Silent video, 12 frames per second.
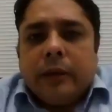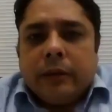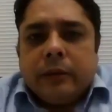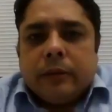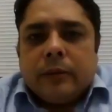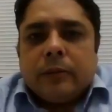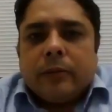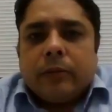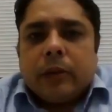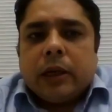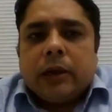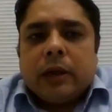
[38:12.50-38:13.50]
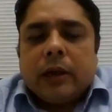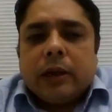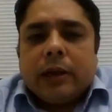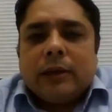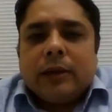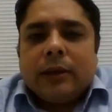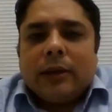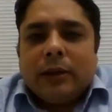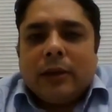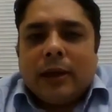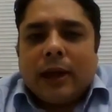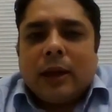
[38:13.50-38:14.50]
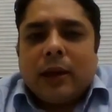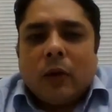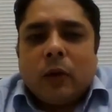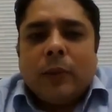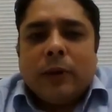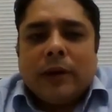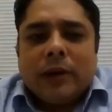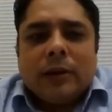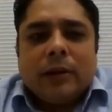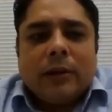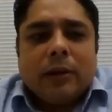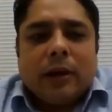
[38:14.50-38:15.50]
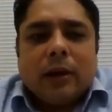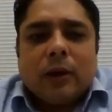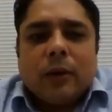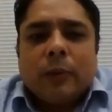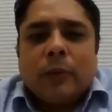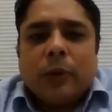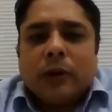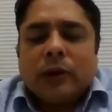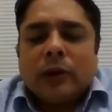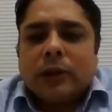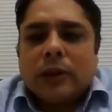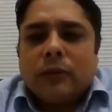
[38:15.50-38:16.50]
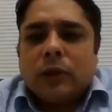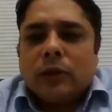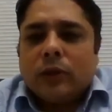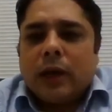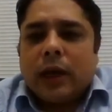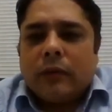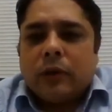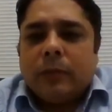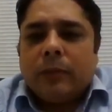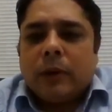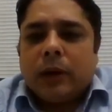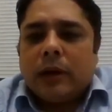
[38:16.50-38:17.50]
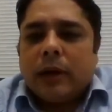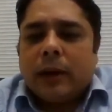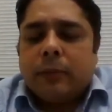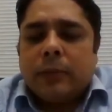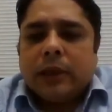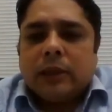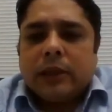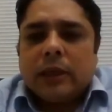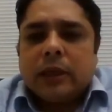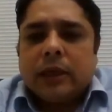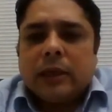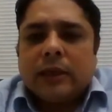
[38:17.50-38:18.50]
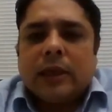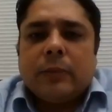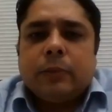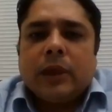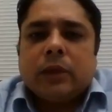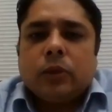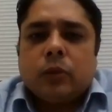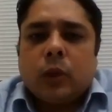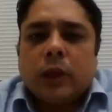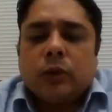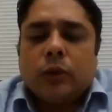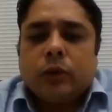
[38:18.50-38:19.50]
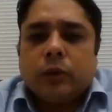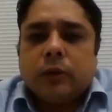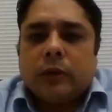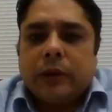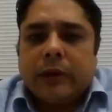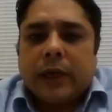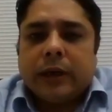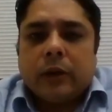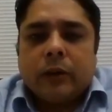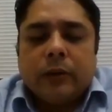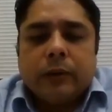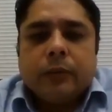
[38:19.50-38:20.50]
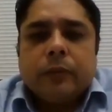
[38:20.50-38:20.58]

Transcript: yet, but it is in, I hope it is in quick process and we should have it. But basic, it is LPS 1223 right now.